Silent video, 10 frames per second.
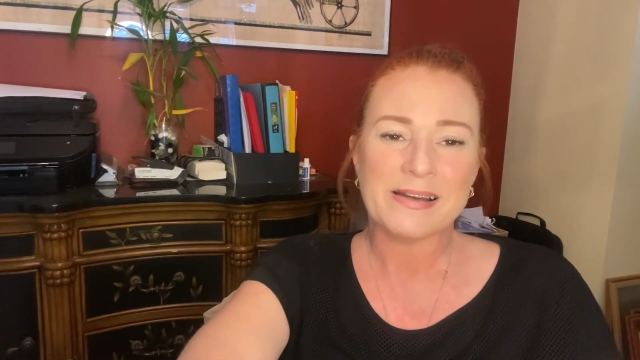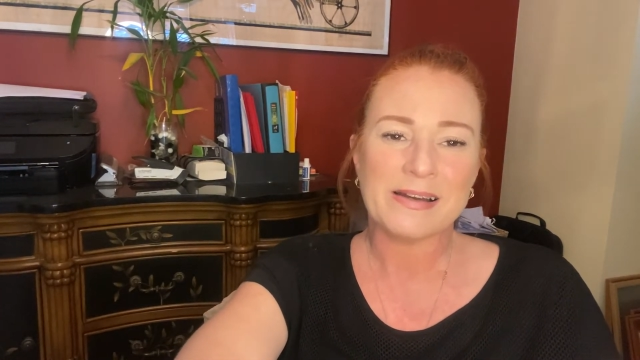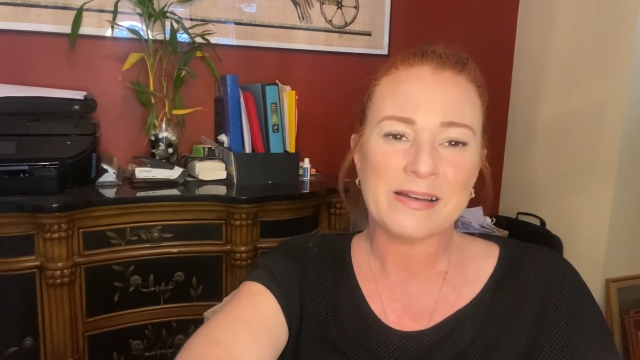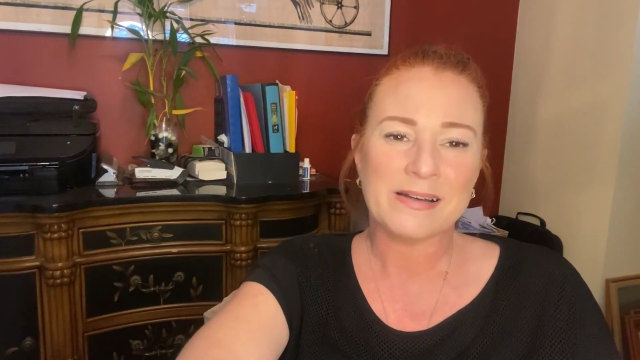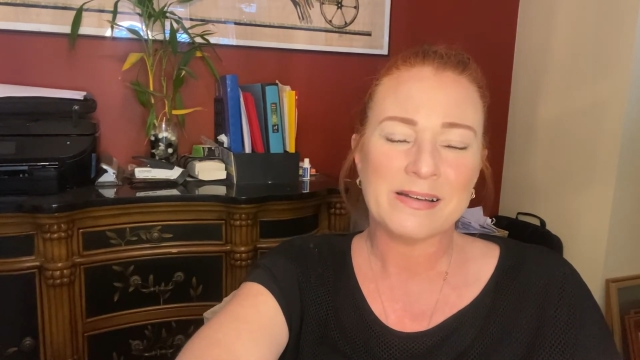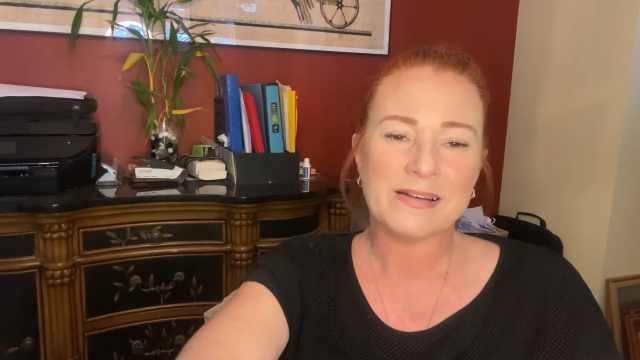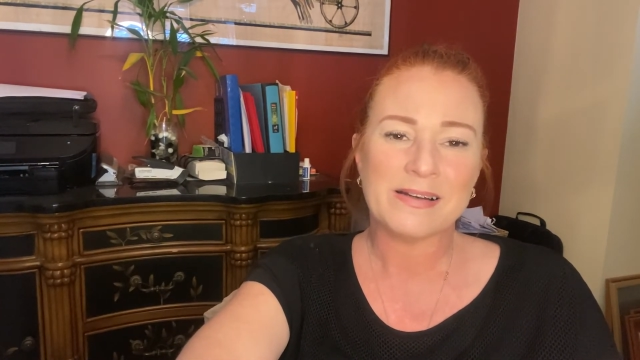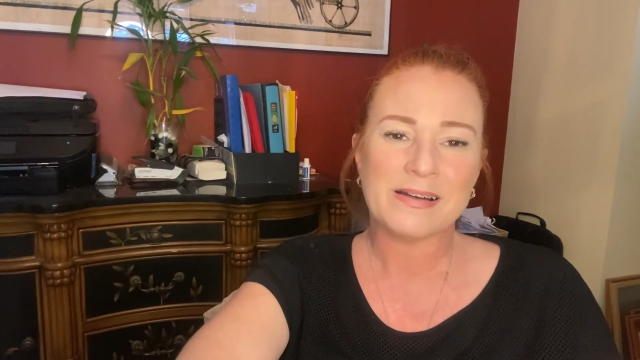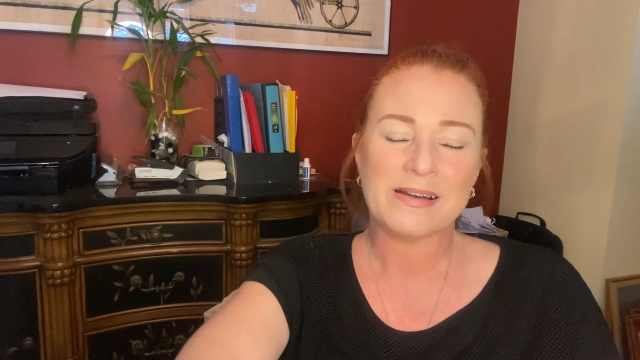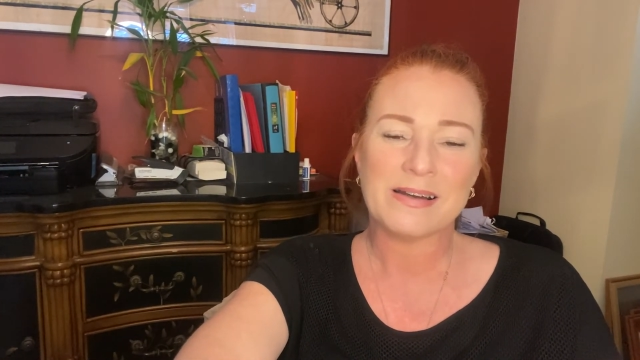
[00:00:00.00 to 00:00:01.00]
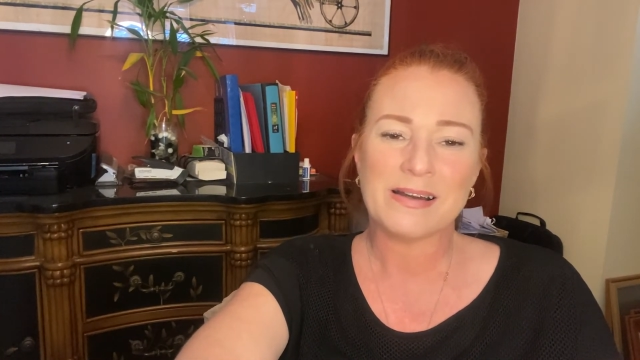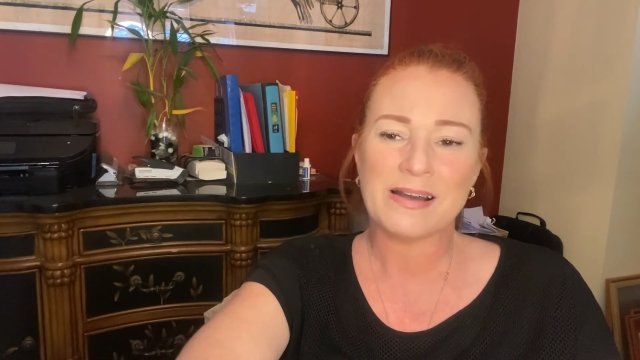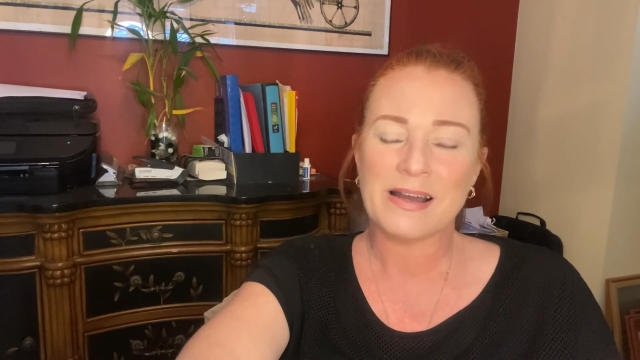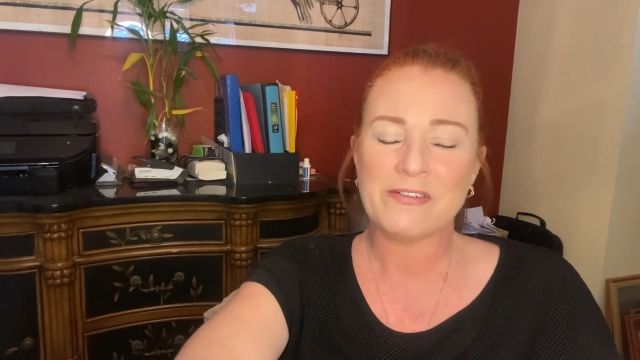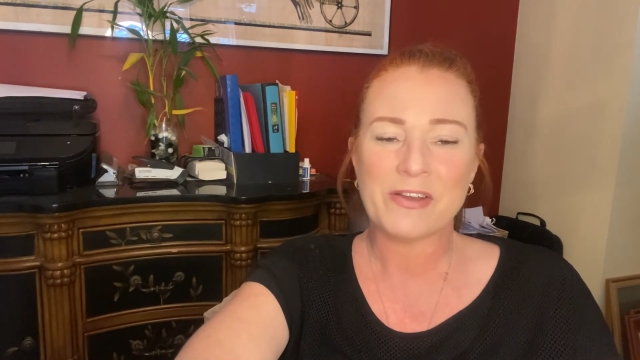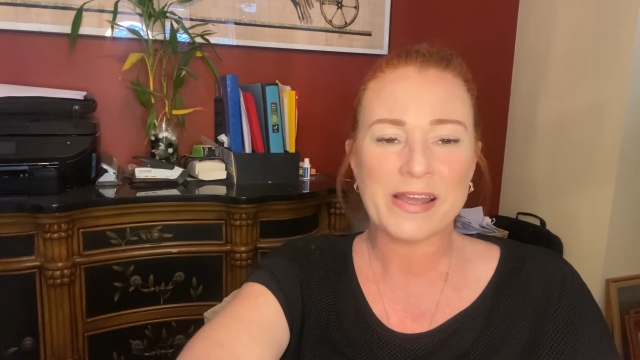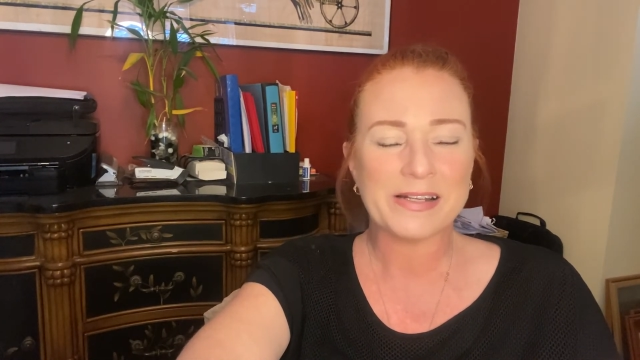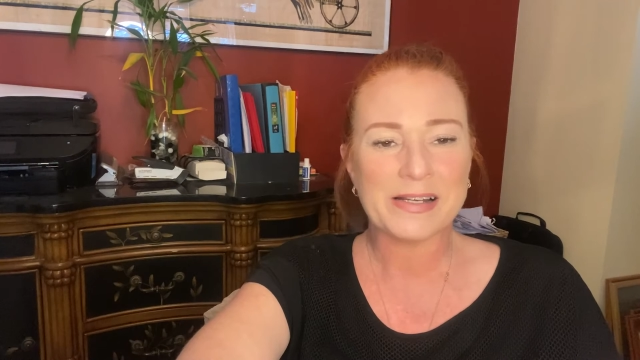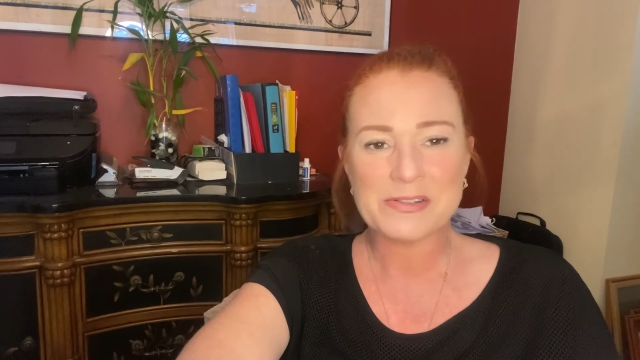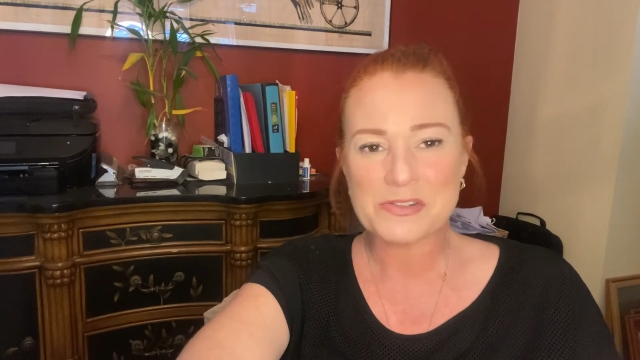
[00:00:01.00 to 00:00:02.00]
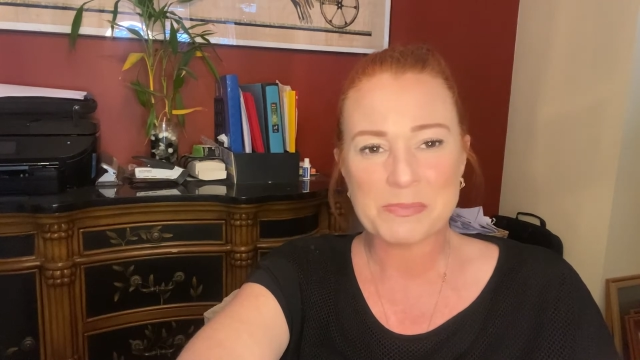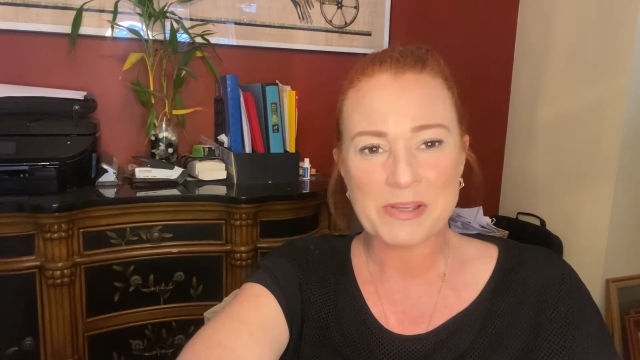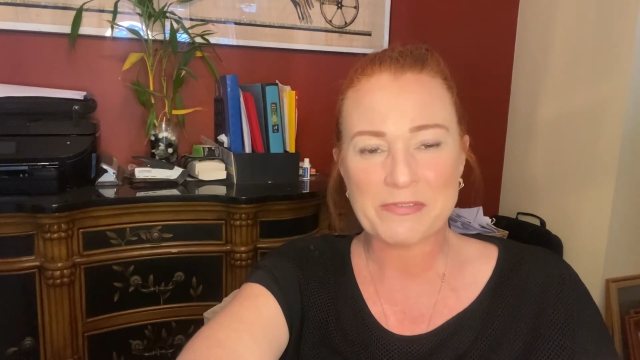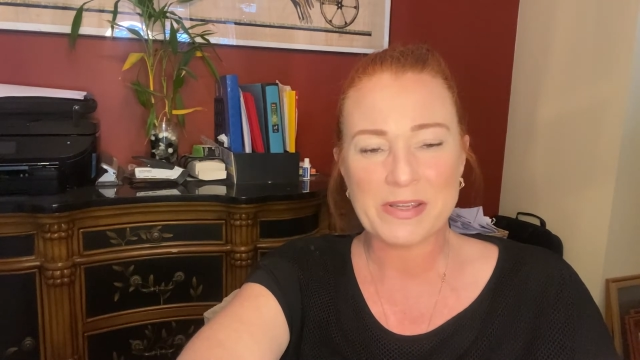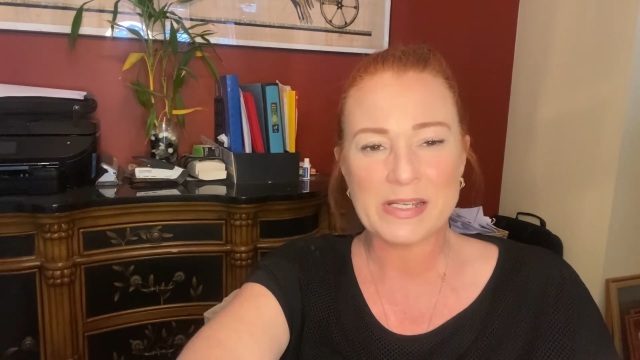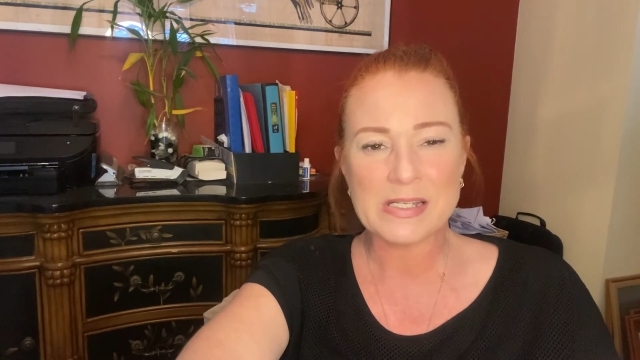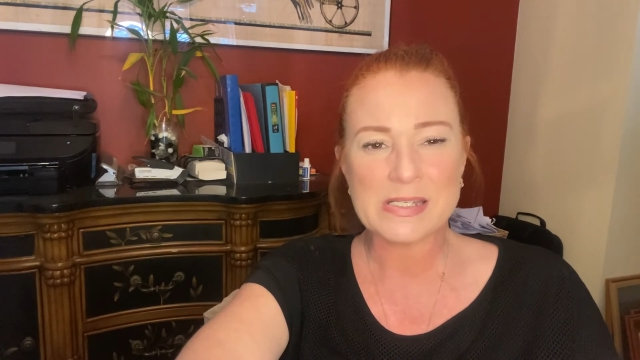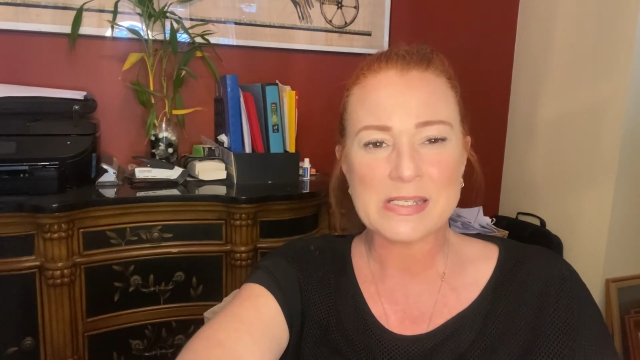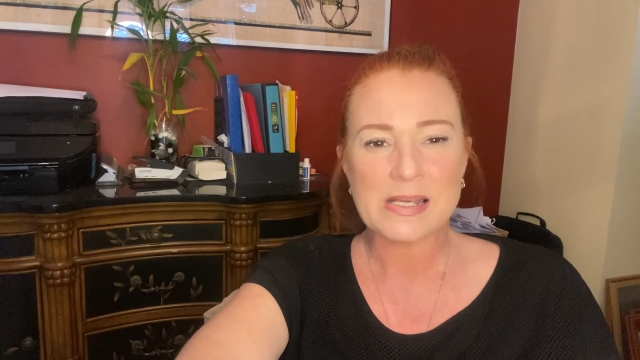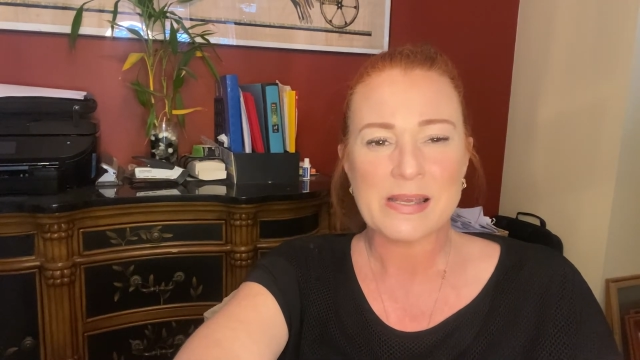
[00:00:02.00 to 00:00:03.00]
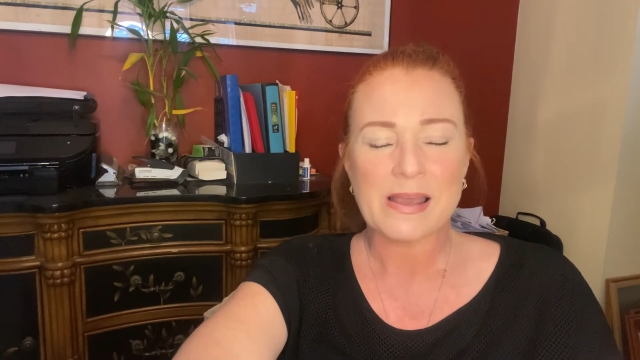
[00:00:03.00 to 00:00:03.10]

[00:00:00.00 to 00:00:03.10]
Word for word: Uh, I've had guns to my face.